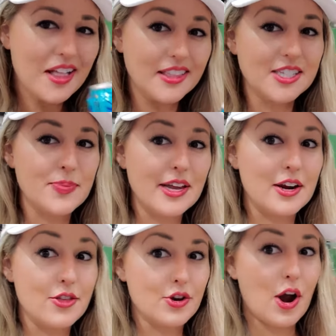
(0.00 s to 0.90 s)
Let's make
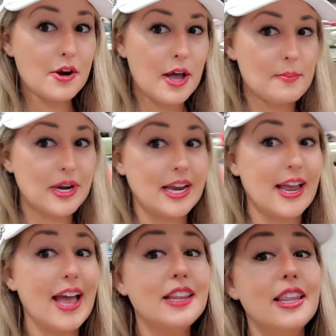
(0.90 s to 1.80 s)
another car company,
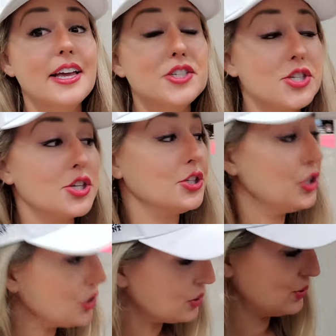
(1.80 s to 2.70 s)
and let's
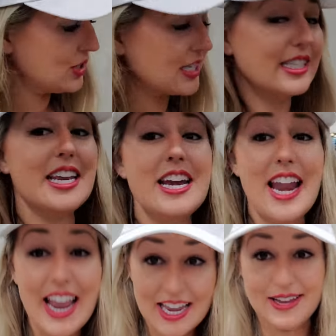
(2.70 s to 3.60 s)
use the
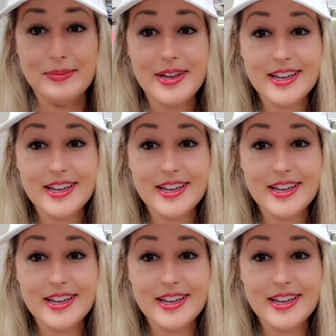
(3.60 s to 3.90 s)
name.